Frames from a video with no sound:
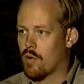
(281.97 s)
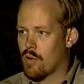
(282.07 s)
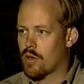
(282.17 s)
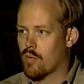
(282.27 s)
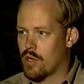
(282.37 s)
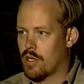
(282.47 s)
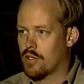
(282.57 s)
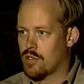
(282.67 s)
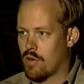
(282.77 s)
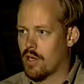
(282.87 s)
We're going to
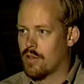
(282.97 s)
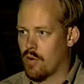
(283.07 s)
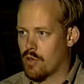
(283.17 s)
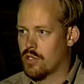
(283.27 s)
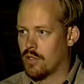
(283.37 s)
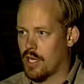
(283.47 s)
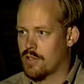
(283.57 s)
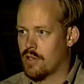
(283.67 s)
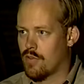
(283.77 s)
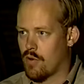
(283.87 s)
reconstruct the original
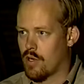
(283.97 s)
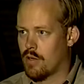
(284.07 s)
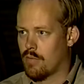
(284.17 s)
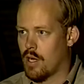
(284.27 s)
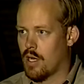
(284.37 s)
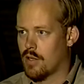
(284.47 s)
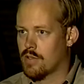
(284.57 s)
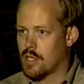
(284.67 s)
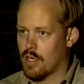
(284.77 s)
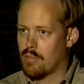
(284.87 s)
1930
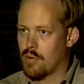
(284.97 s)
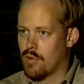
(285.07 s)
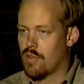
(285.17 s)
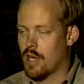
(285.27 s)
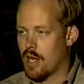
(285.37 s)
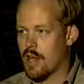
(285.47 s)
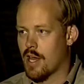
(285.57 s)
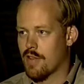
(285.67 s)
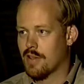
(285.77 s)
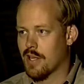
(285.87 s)
ticket booth, and
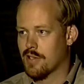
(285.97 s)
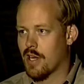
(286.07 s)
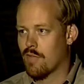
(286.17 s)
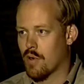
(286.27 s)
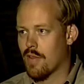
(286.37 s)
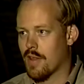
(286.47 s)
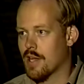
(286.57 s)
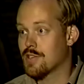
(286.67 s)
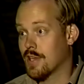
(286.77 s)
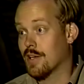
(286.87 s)
I think that's kind of one of the
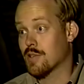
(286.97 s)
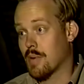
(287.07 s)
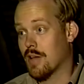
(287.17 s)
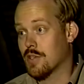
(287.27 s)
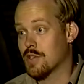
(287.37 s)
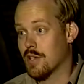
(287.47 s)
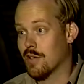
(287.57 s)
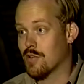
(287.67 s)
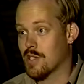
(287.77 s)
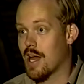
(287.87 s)
nice things about this
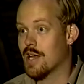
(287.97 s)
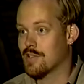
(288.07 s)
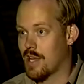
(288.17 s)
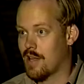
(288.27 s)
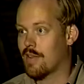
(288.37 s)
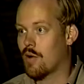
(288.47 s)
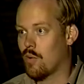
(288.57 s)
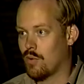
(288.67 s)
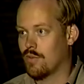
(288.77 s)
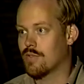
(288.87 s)
theater is it has that
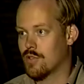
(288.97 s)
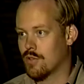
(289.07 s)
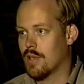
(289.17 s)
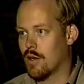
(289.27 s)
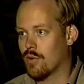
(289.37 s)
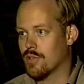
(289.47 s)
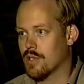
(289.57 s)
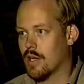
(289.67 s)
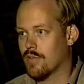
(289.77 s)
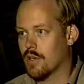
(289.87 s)
old
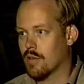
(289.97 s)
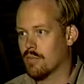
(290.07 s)
style ticket booth.